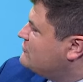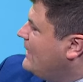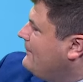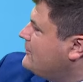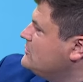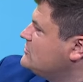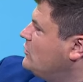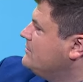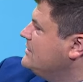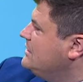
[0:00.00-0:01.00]
have tropical
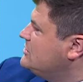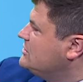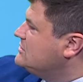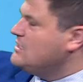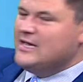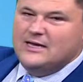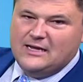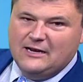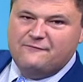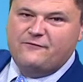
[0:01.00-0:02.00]
storm conditions
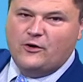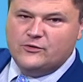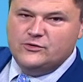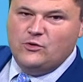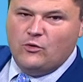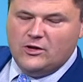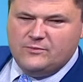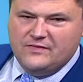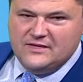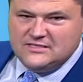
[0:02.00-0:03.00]
kind of farther north,
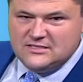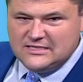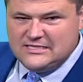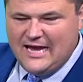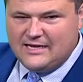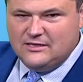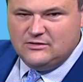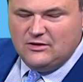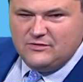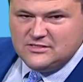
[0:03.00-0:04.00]
but this is exactly,
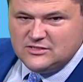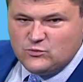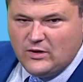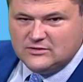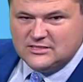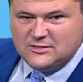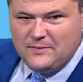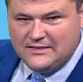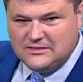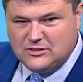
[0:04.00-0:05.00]
you know, this is where it's
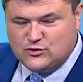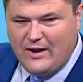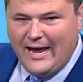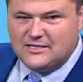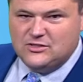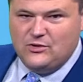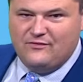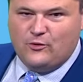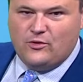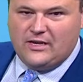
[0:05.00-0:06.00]
expected to track. So you
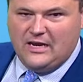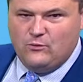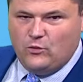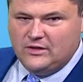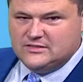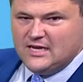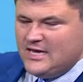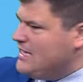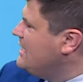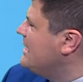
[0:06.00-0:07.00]
have hurricane warnings
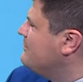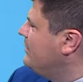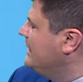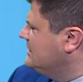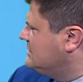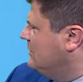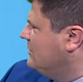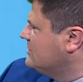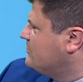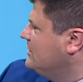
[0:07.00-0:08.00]
in place. So
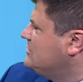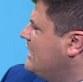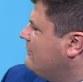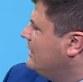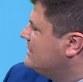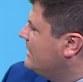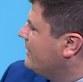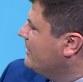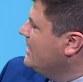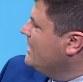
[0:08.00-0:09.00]
there's Bridgetown right
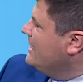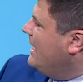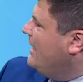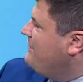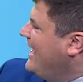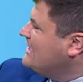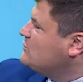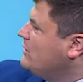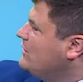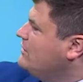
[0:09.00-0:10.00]
there.
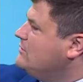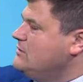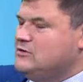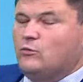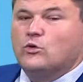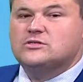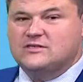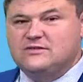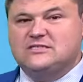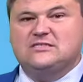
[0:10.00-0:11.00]
That's where the worst
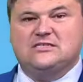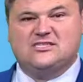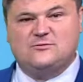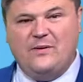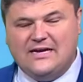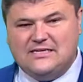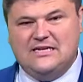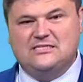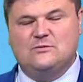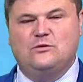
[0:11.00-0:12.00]
of this is
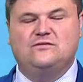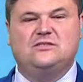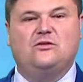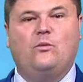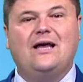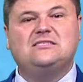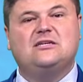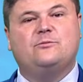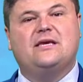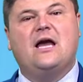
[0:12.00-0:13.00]
expected as it moves to the west.
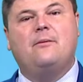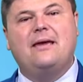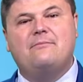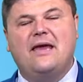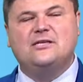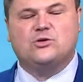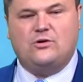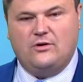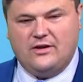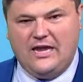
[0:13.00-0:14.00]
It'll become a major
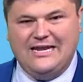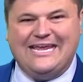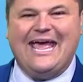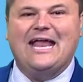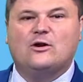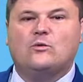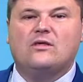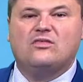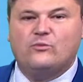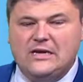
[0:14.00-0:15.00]
hurricane, a
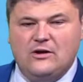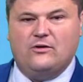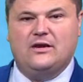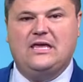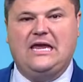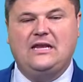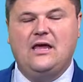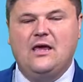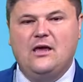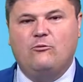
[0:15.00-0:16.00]
Category 3 hurricane
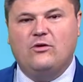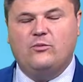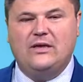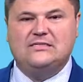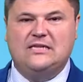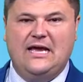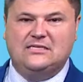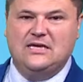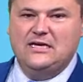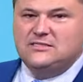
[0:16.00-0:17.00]
with winds in
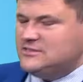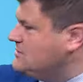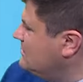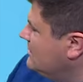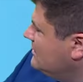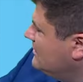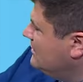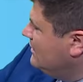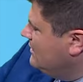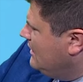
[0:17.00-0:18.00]
excess
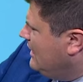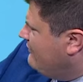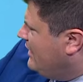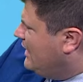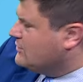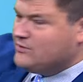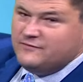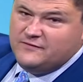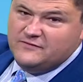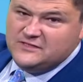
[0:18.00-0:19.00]
of
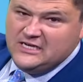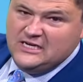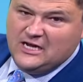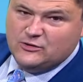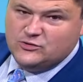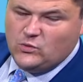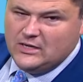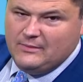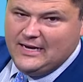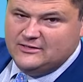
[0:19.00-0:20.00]
115,
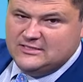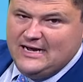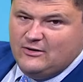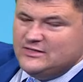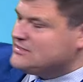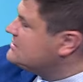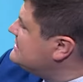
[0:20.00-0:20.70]
120 miles an hour. This